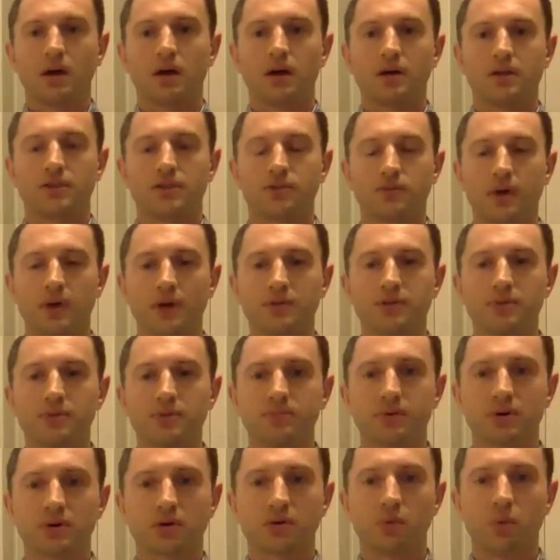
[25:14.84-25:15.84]
throughout the
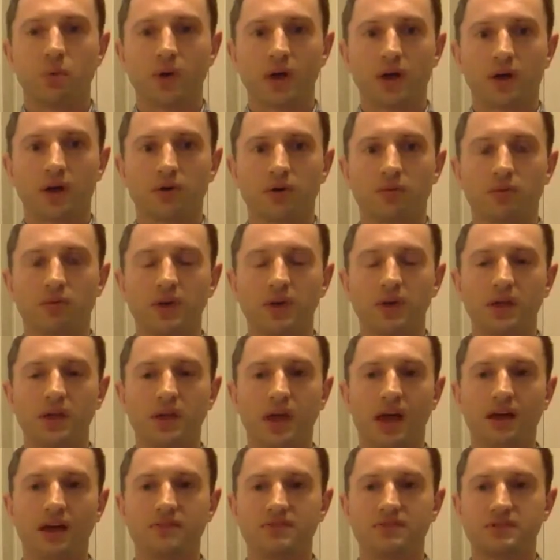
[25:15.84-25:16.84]
book where we
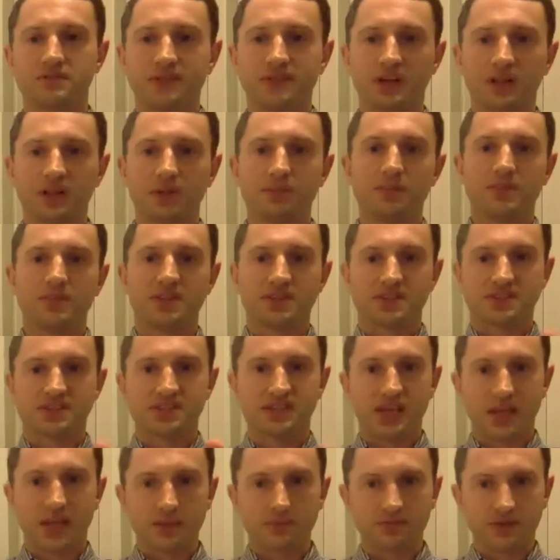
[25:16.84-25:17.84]
have developed the
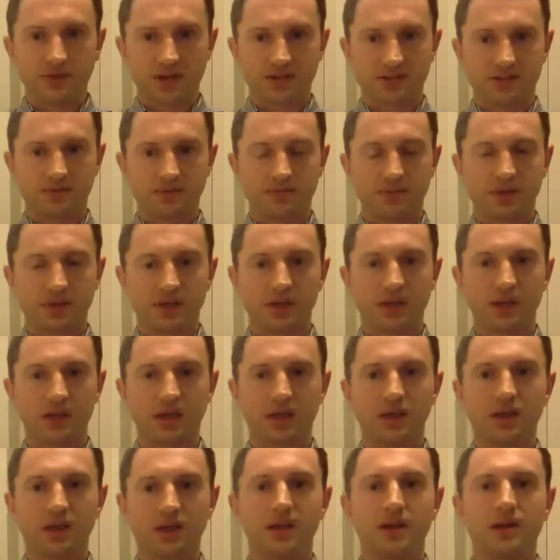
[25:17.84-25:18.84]
same
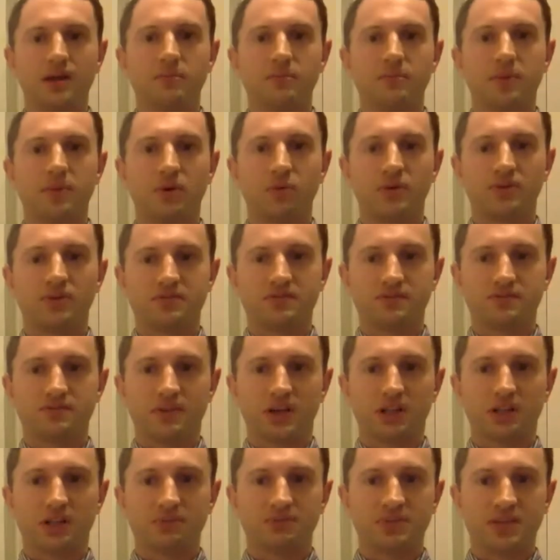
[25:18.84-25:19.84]
recipe, but we've
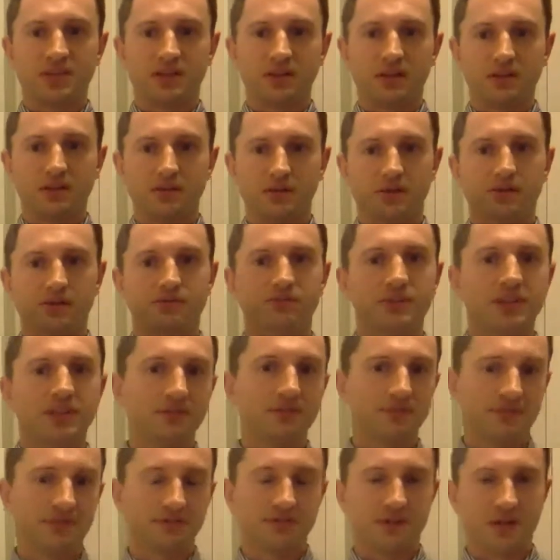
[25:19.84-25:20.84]
developed it in 3
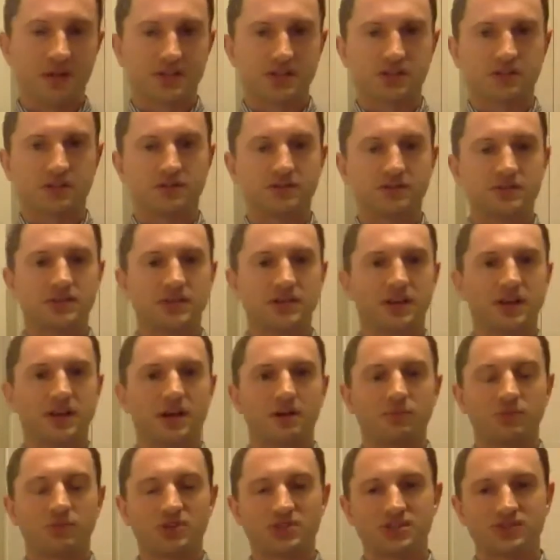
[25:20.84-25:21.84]
different vessels,
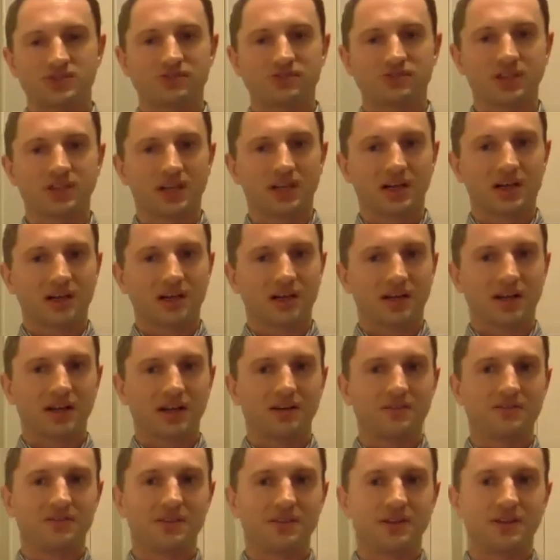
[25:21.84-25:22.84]
which is really kind
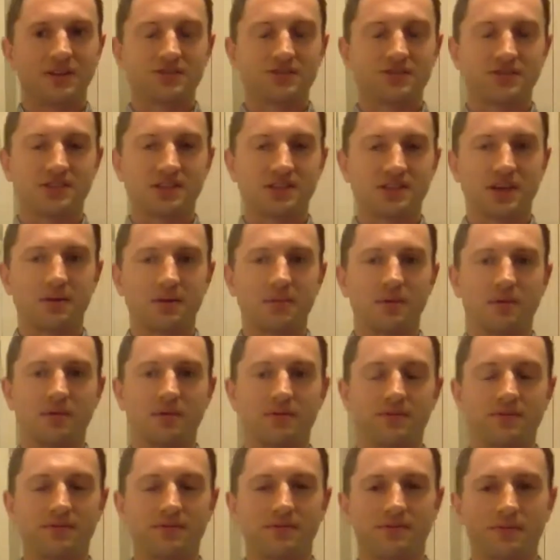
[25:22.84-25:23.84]
of interesting
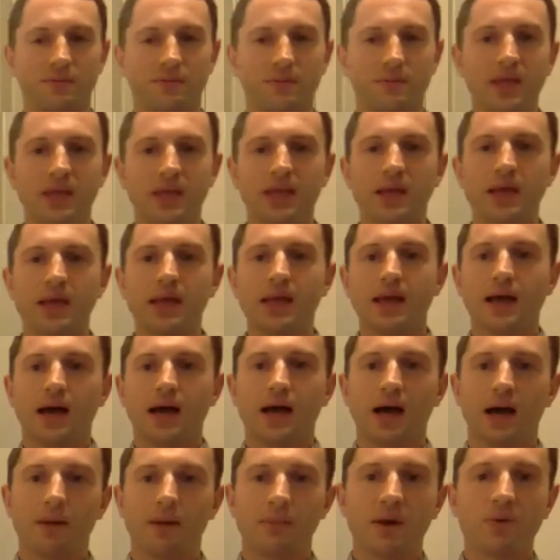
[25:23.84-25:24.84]
for me.
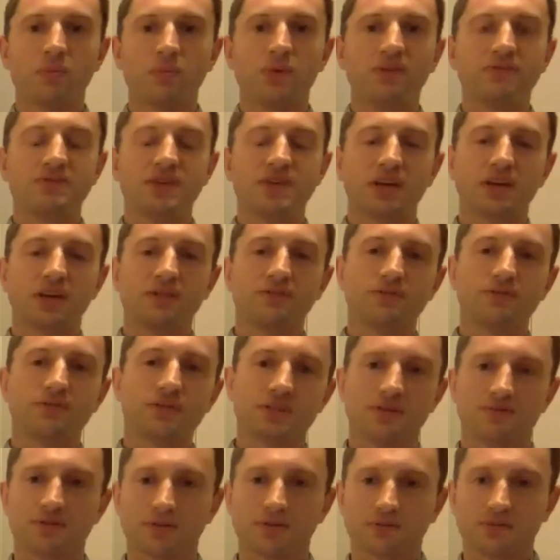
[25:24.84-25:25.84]
And we've done it for
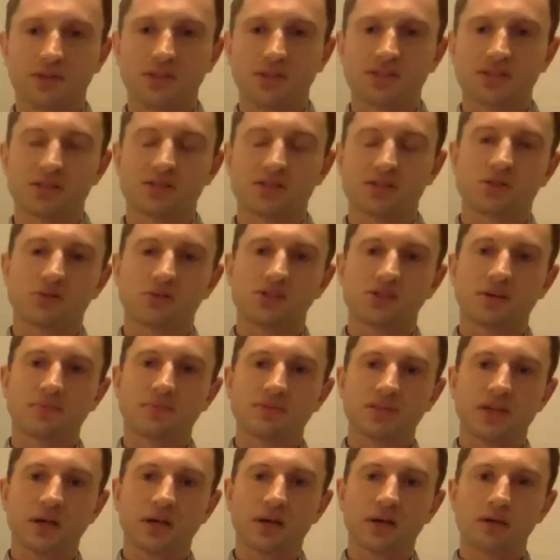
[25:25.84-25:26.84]
different reasons. So
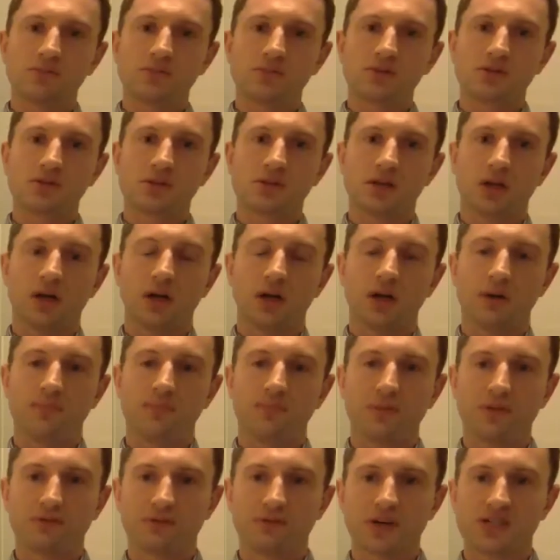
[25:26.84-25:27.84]
sometimes
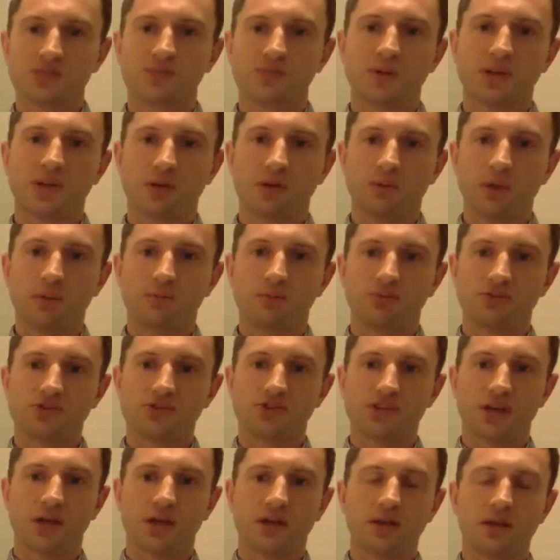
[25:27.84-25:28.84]
the recipe that we
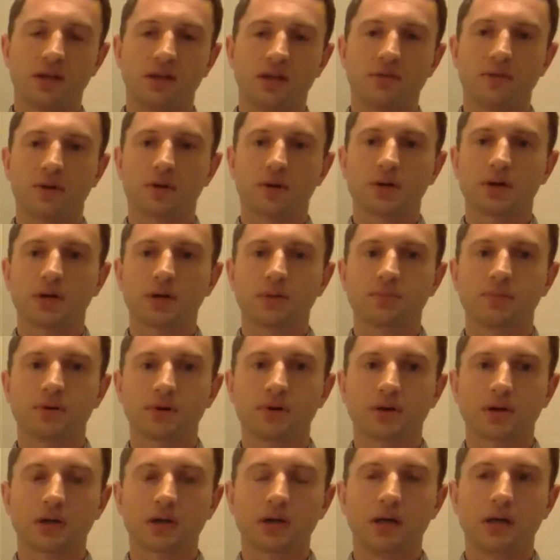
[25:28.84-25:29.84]
present in the cookbook